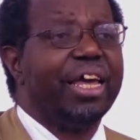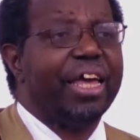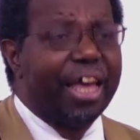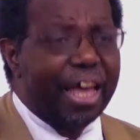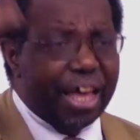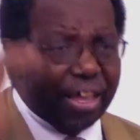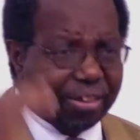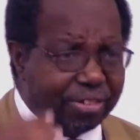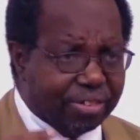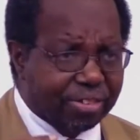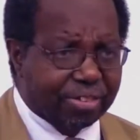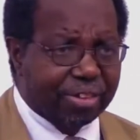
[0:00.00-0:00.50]

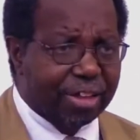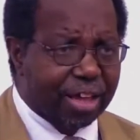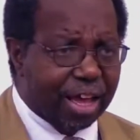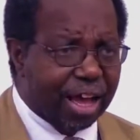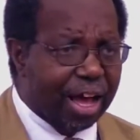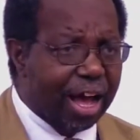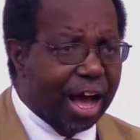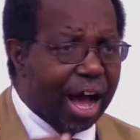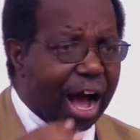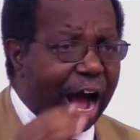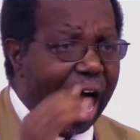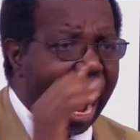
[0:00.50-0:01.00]
It's
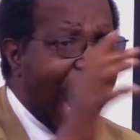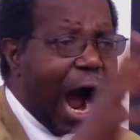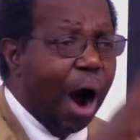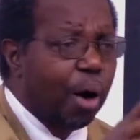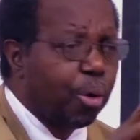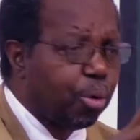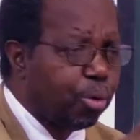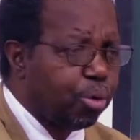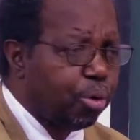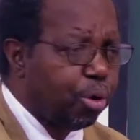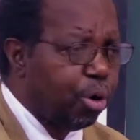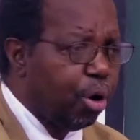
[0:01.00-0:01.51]

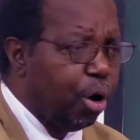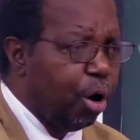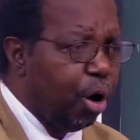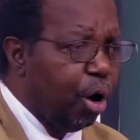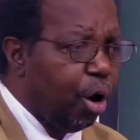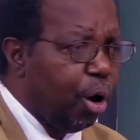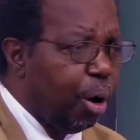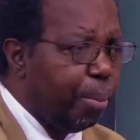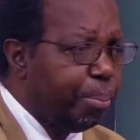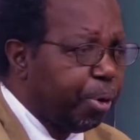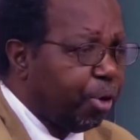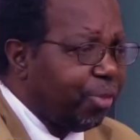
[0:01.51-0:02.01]
how?
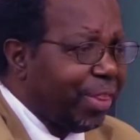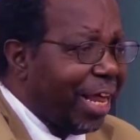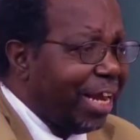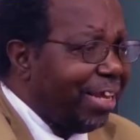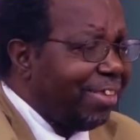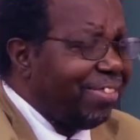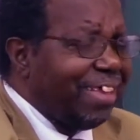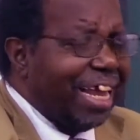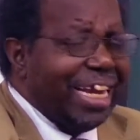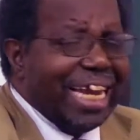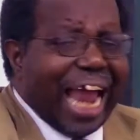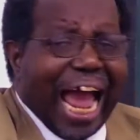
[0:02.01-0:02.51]
Because there
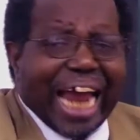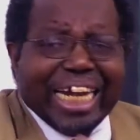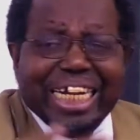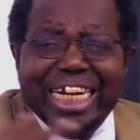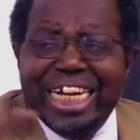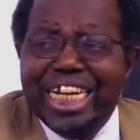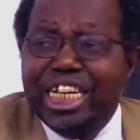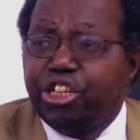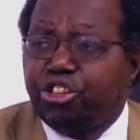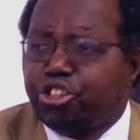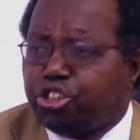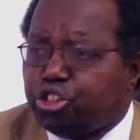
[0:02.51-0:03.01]
isn't
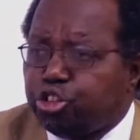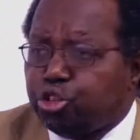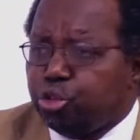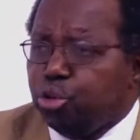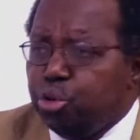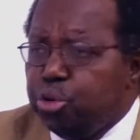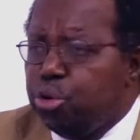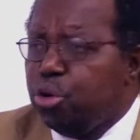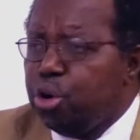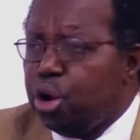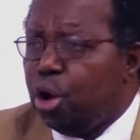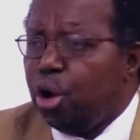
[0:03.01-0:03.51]
an
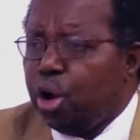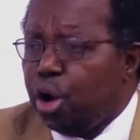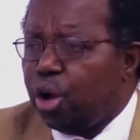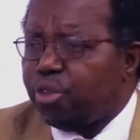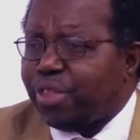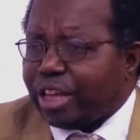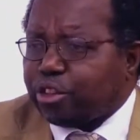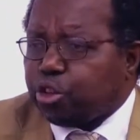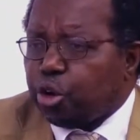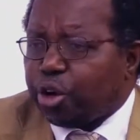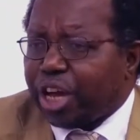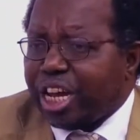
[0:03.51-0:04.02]
issue
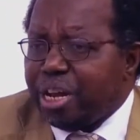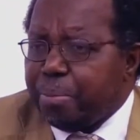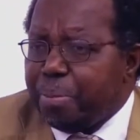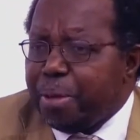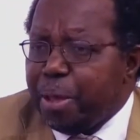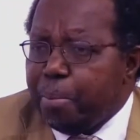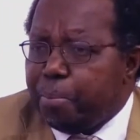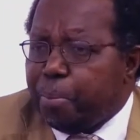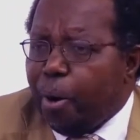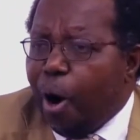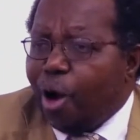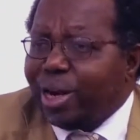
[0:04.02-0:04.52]
that you can
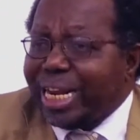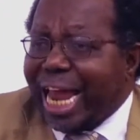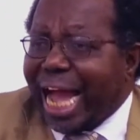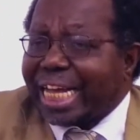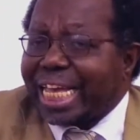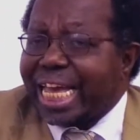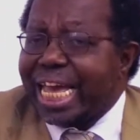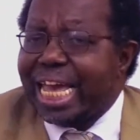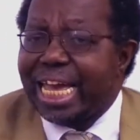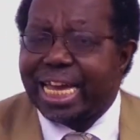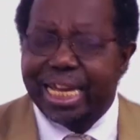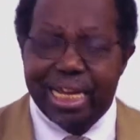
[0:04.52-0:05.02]
be born
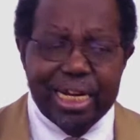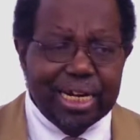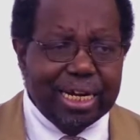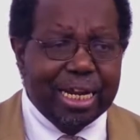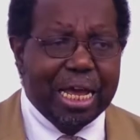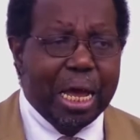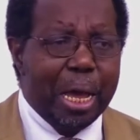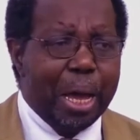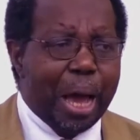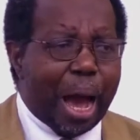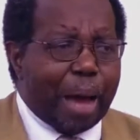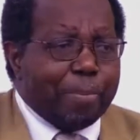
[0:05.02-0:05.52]

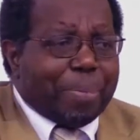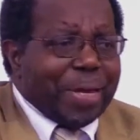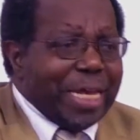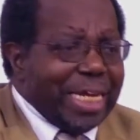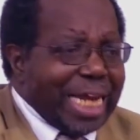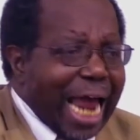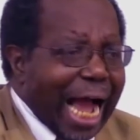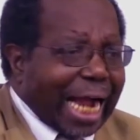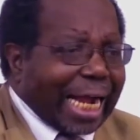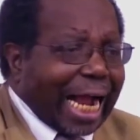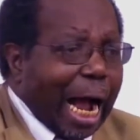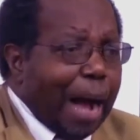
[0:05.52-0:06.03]
again and be
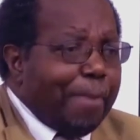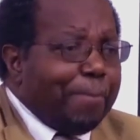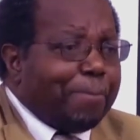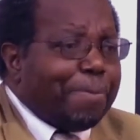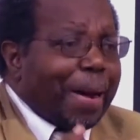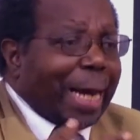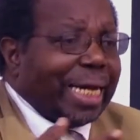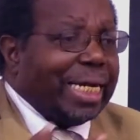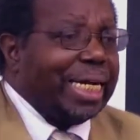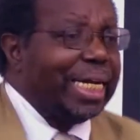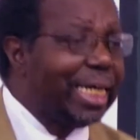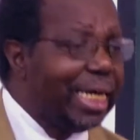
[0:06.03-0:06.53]
in a
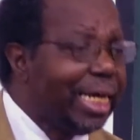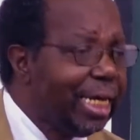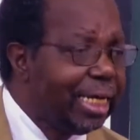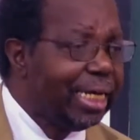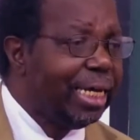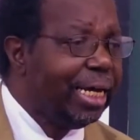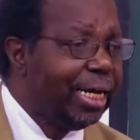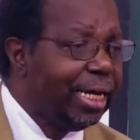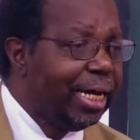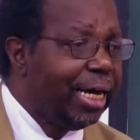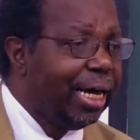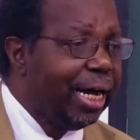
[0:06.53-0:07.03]
company
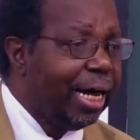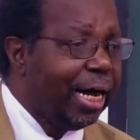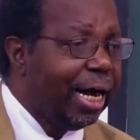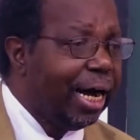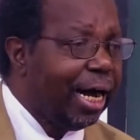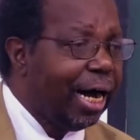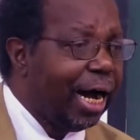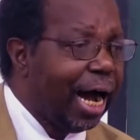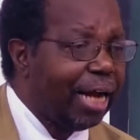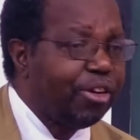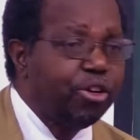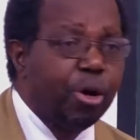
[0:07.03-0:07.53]

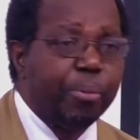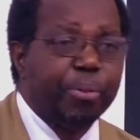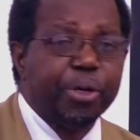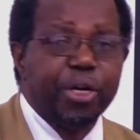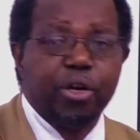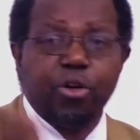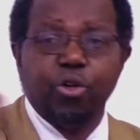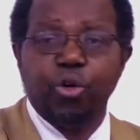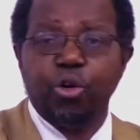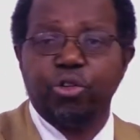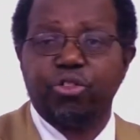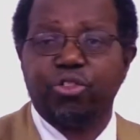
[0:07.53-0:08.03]
and
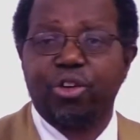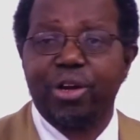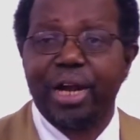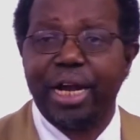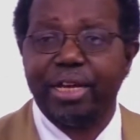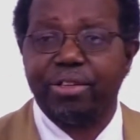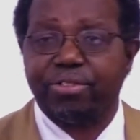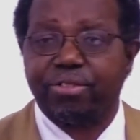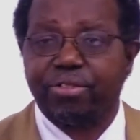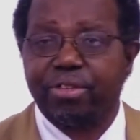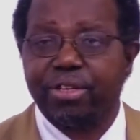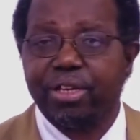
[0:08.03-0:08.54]
nobody knows
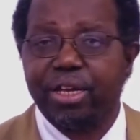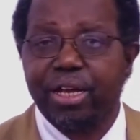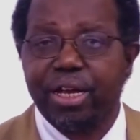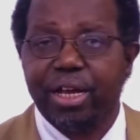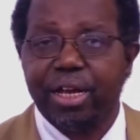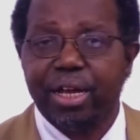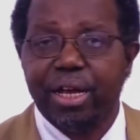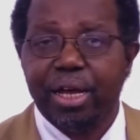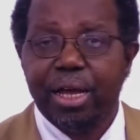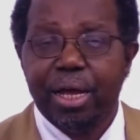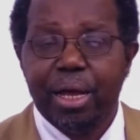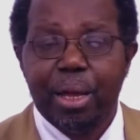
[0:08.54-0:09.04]
Christ.
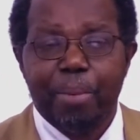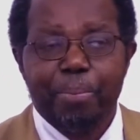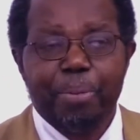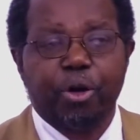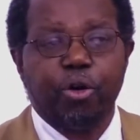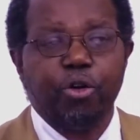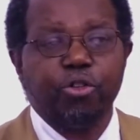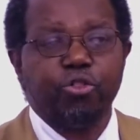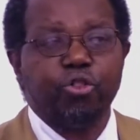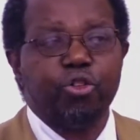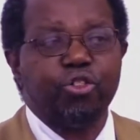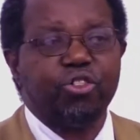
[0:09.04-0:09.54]

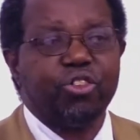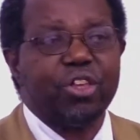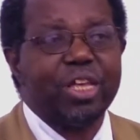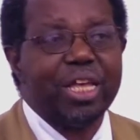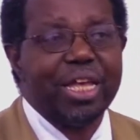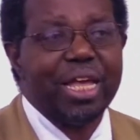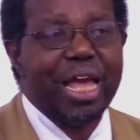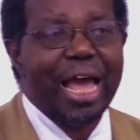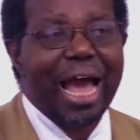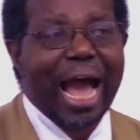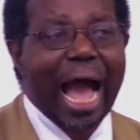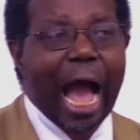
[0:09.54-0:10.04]
Because you
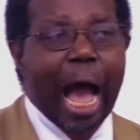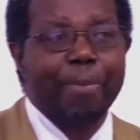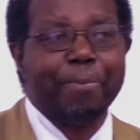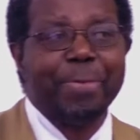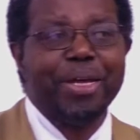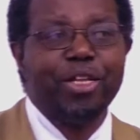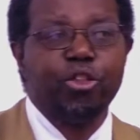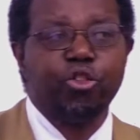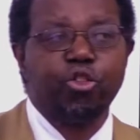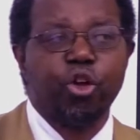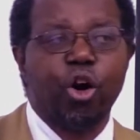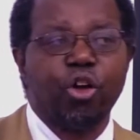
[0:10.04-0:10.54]
see, I have
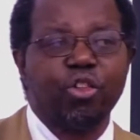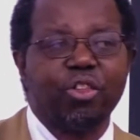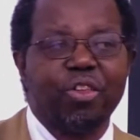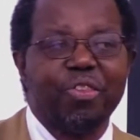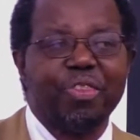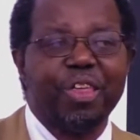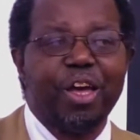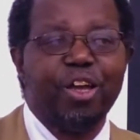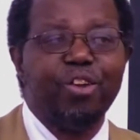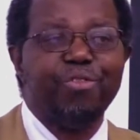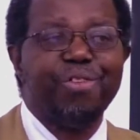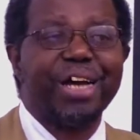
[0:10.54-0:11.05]
been taught
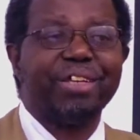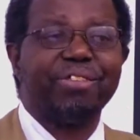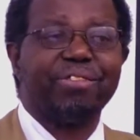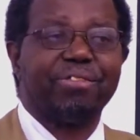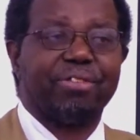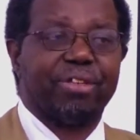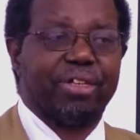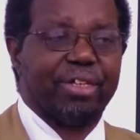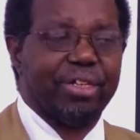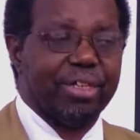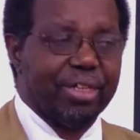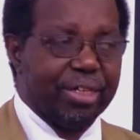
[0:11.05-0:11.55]
in the
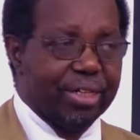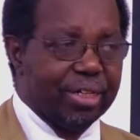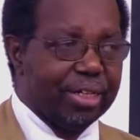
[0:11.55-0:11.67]
university